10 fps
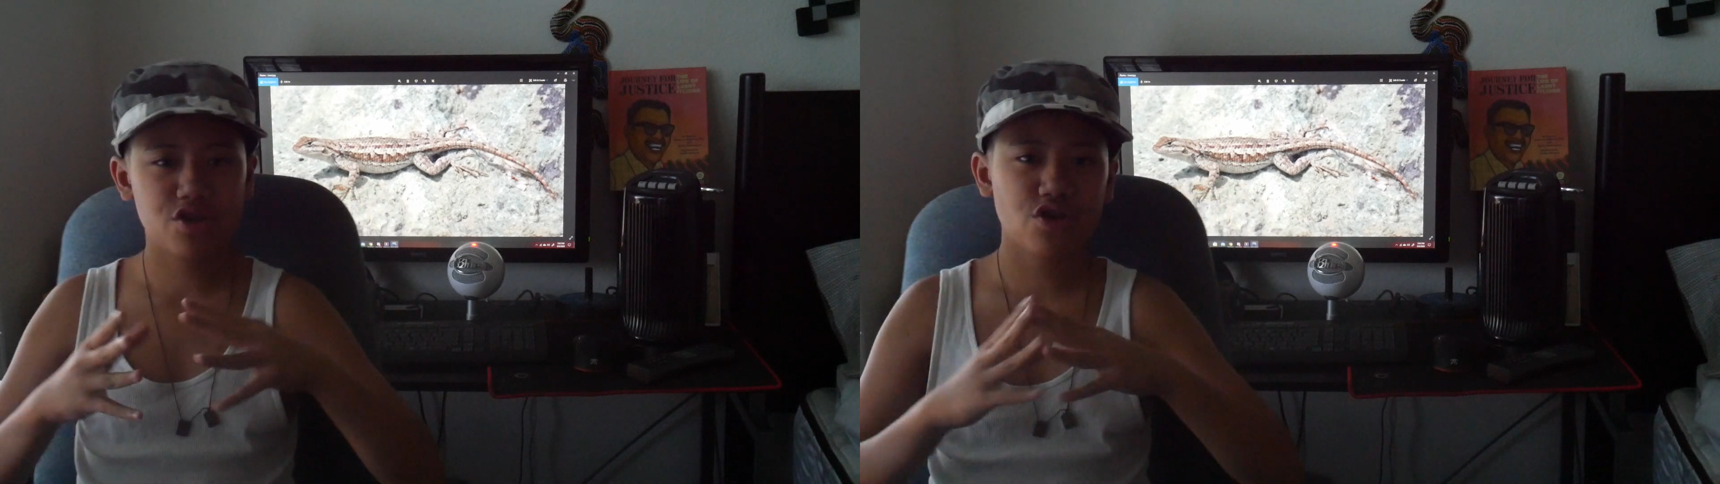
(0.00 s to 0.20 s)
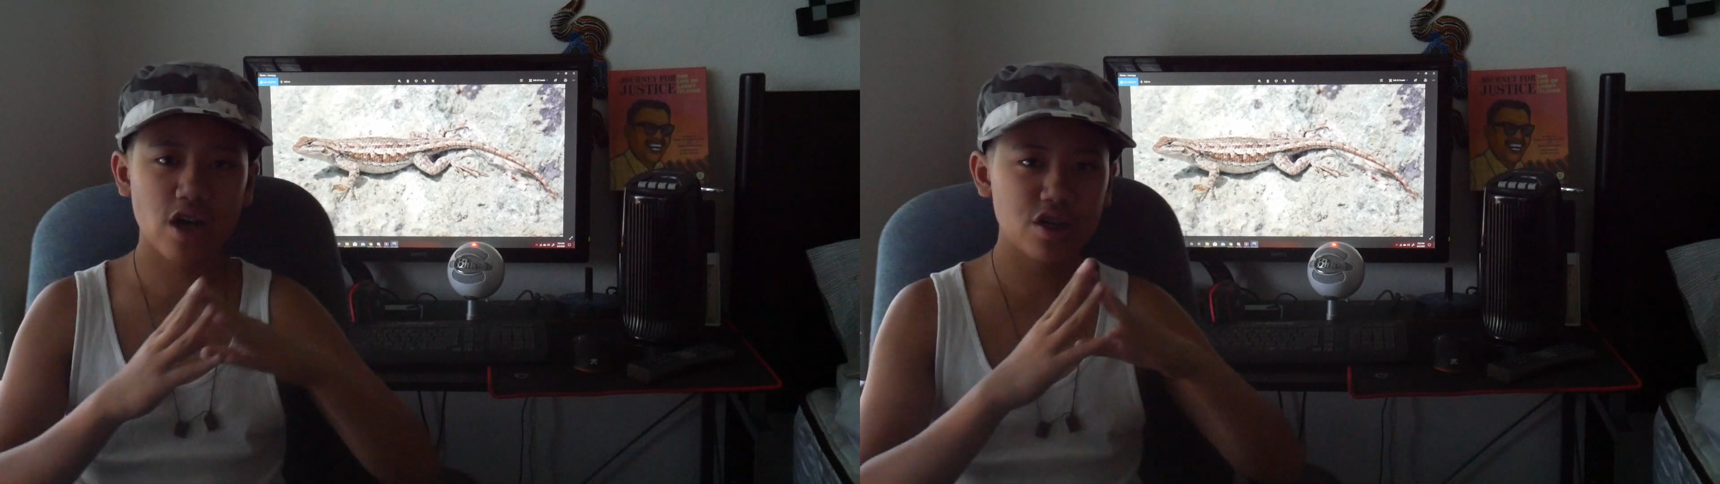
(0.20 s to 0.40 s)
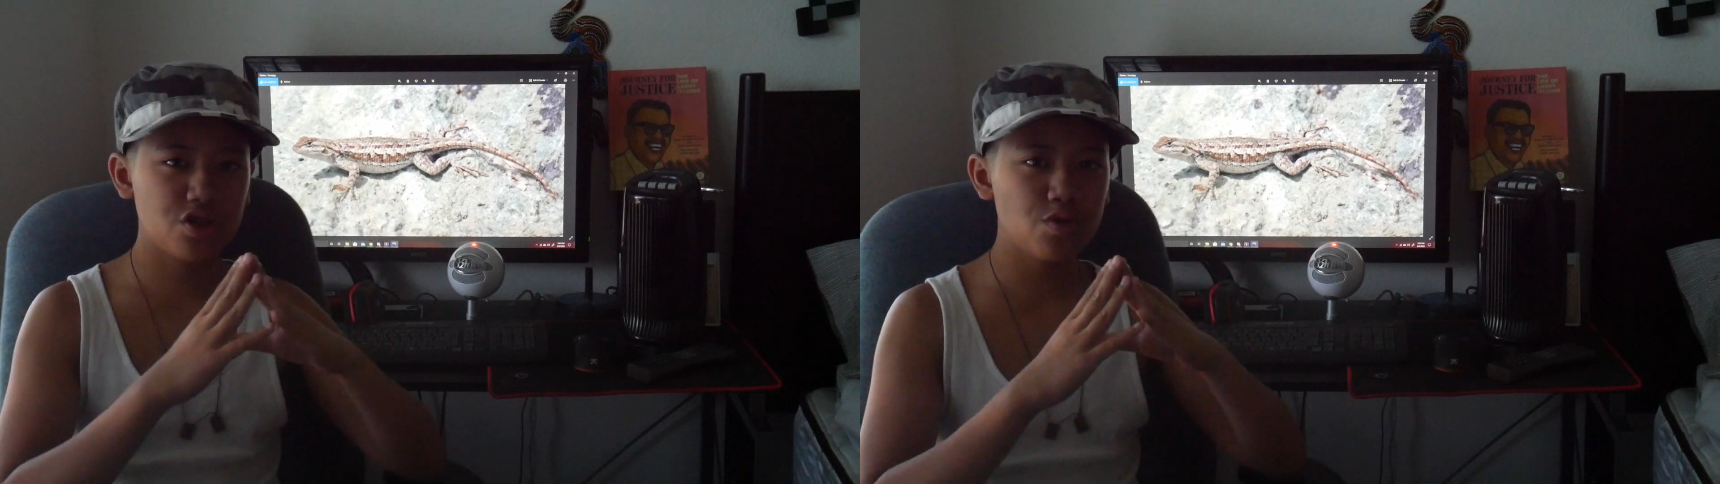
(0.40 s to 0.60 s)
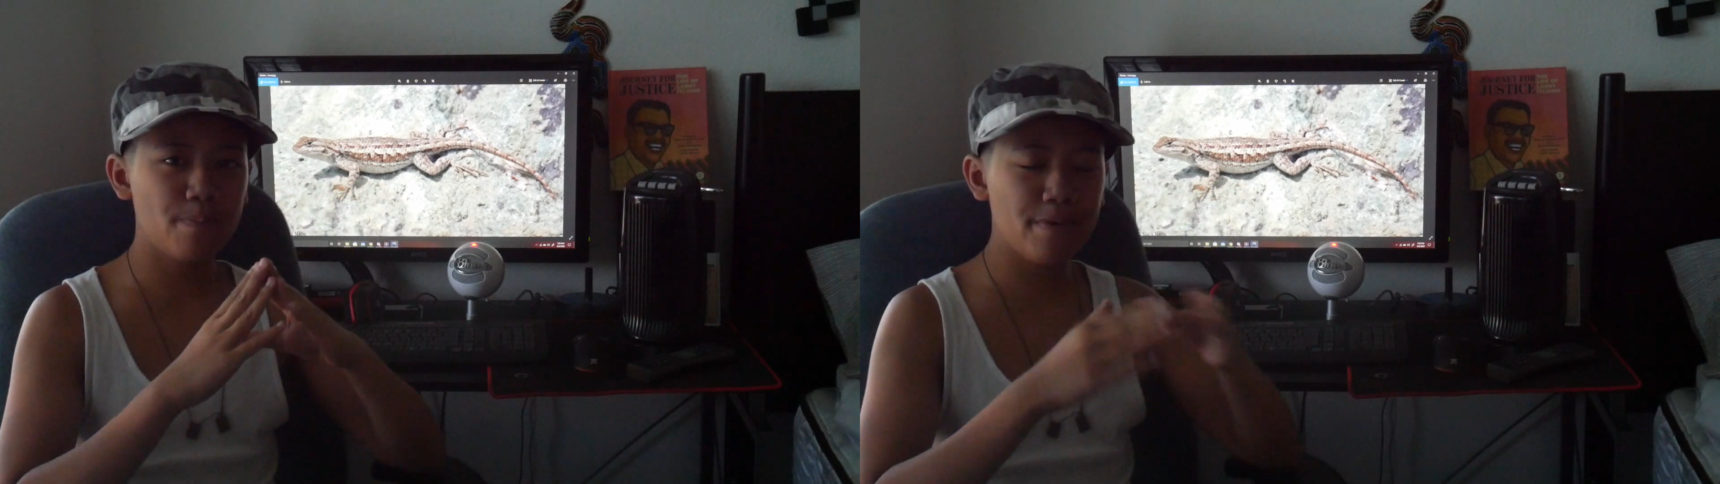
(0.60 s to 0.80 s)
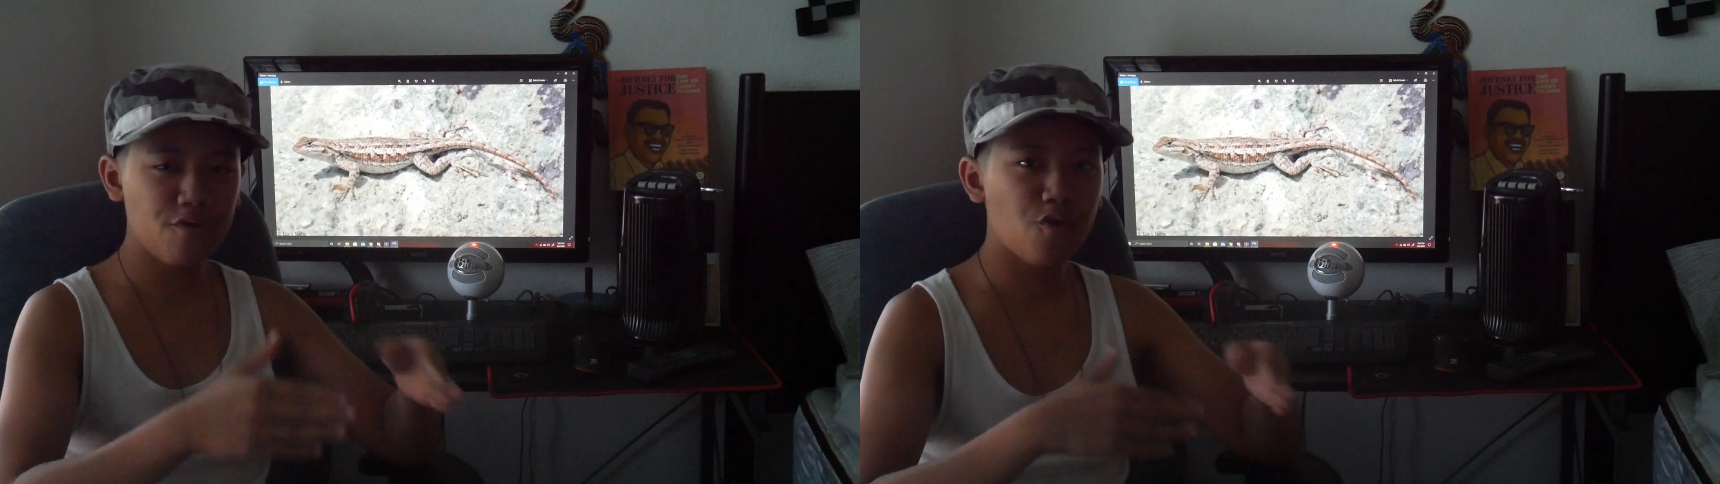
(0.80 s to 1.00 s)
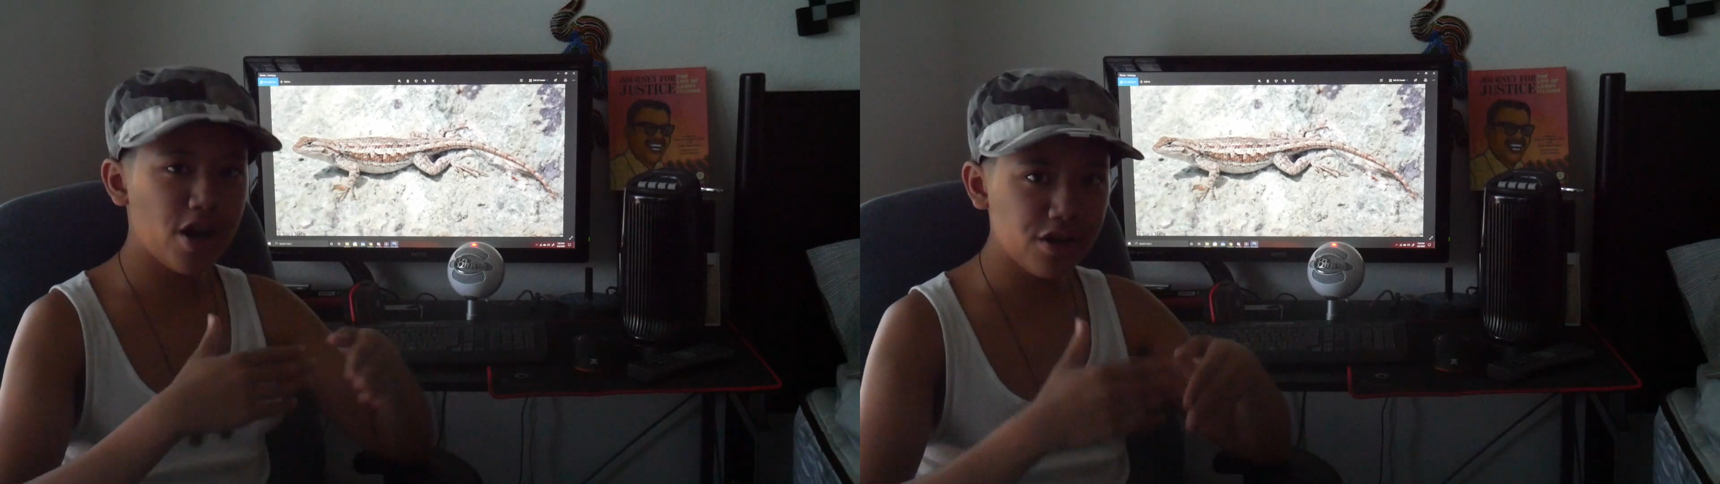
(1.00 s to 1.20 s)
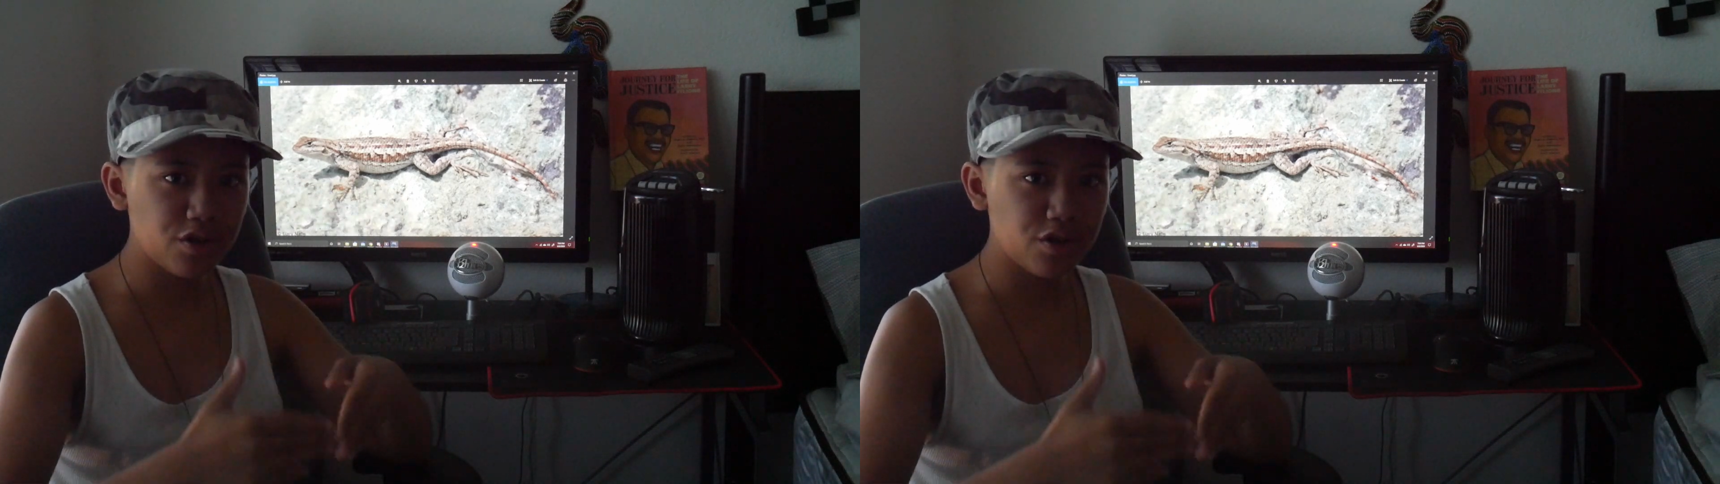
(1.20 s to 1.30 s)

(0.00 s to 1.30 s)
trying to befriend